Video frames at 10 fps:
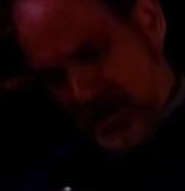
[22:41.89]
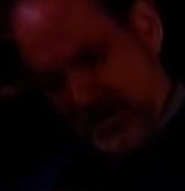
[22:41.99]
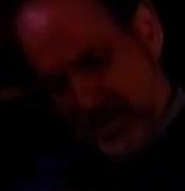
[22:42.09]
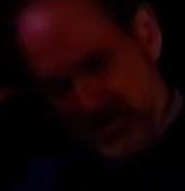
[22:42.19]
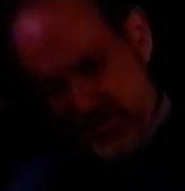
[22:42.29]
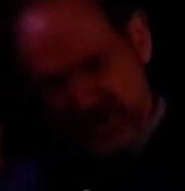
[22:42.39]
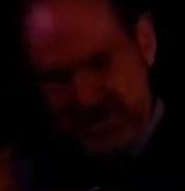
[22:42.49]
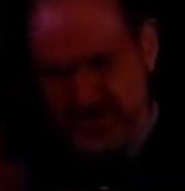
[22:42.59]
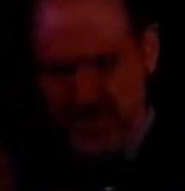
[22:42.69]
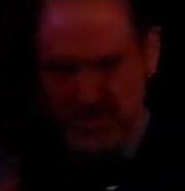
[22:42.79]
I noticed a
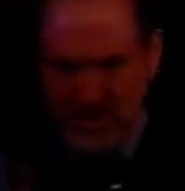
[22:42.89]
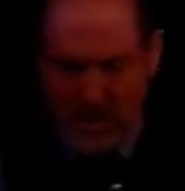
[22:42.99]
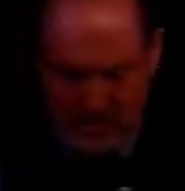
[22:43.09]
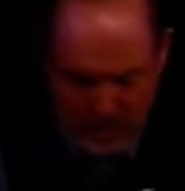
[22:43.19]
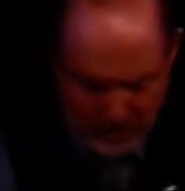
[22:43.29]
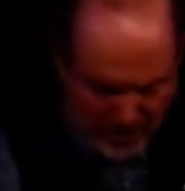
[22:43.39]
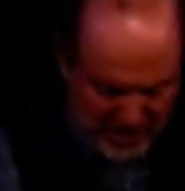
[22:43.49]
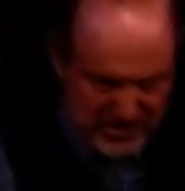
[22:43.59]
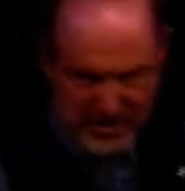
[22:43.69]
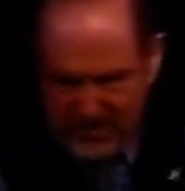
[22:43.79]
small cardboard
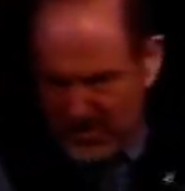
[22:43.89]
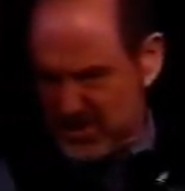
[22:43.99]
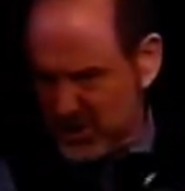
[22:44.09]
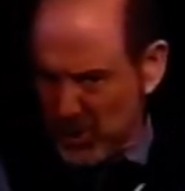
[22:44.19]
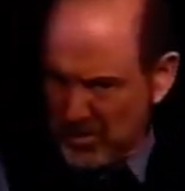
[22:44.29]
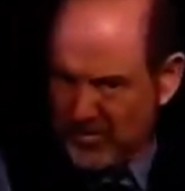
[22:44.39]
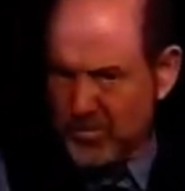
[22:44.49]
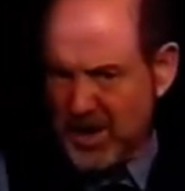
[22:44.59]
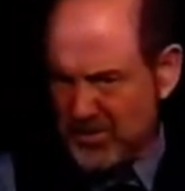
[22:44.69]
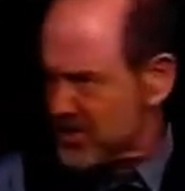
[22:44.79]
box in the front stoop of a
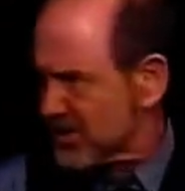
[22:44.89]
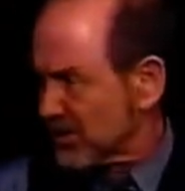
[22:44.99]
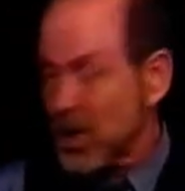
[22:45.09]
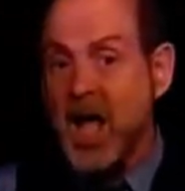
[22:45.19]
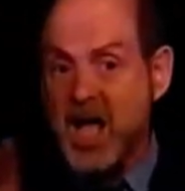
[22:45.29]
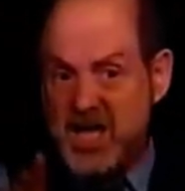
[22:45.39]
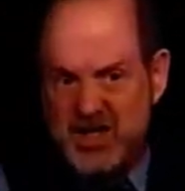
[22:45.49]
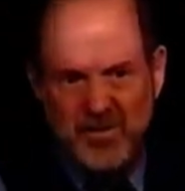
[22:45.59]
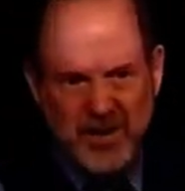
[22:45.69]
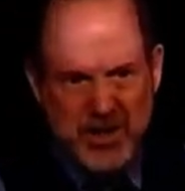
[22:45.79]
brownstone.
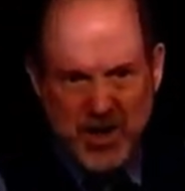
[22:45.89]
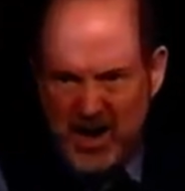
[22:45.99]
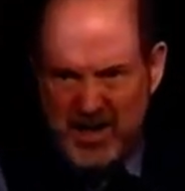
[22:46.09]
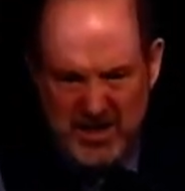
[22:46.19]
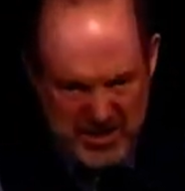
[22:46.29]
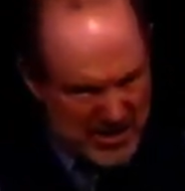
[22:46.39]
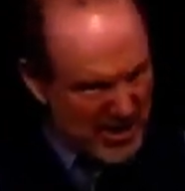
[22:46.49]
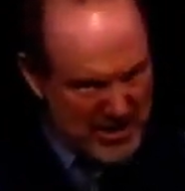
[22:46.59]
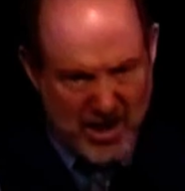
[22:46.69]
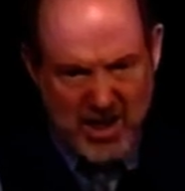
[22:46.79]
Something shiny
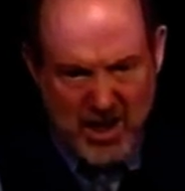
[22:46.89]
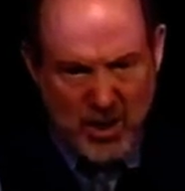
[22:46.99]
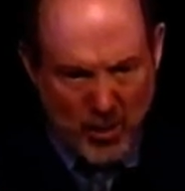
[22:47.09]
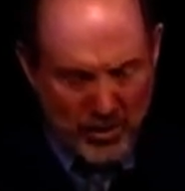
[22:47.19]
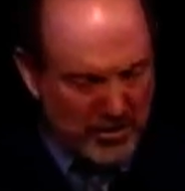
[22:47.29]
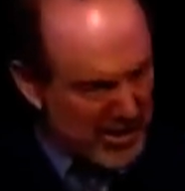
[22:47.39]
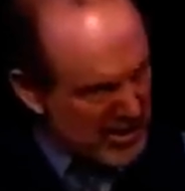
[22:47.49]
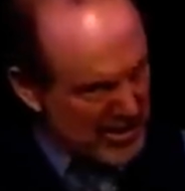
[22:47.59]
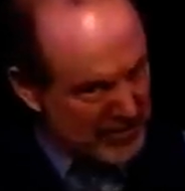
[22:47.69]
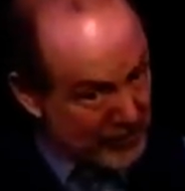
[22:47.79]
inside caught my
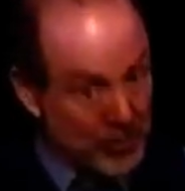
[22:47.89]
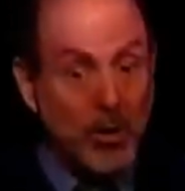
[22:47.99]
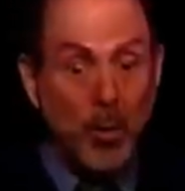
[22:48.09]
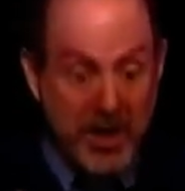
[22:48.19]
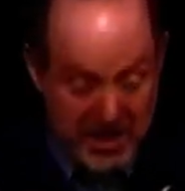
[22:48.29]
eye through a wee